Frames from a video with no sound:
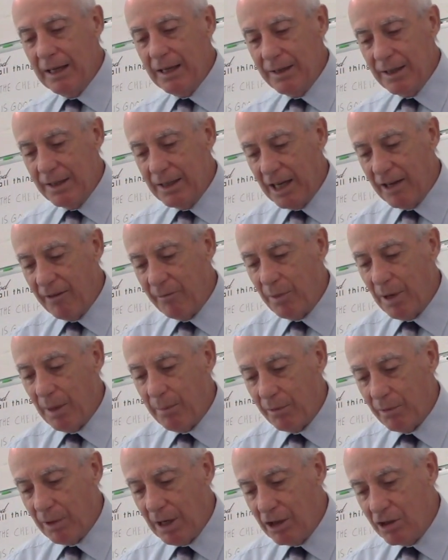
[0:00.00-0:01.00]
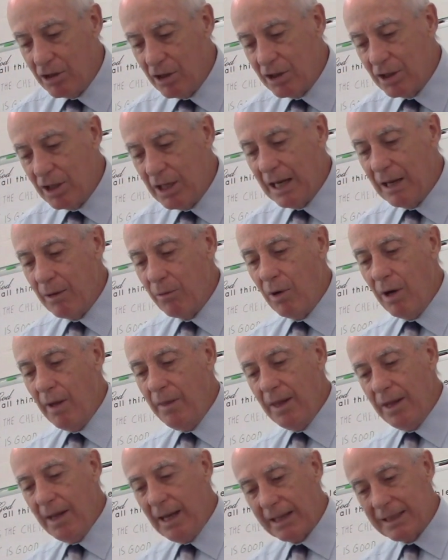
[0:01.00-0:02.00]
The day of preparation is day one.
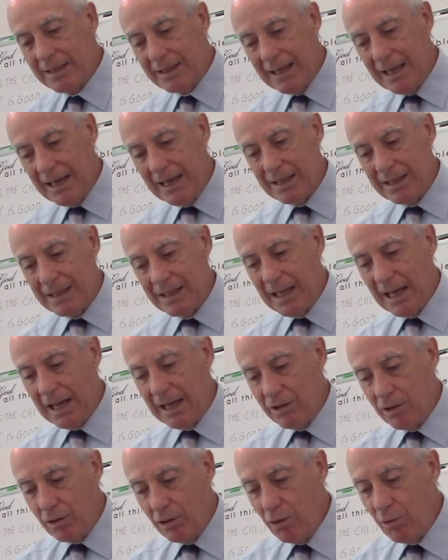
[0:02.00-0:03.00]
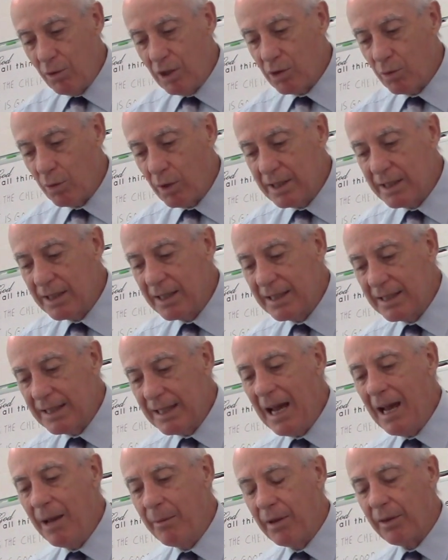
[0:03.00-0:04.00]
The next day is day two, which was the
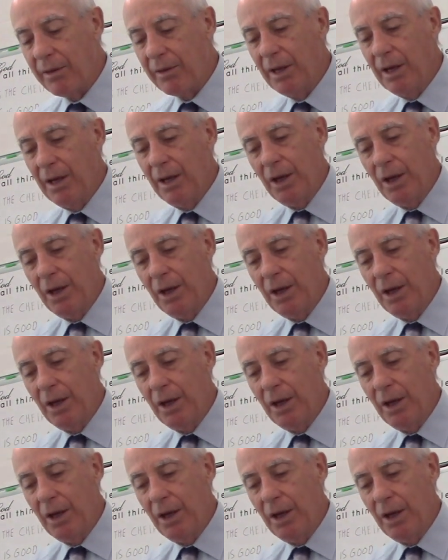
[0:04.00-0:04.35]
Sabbath.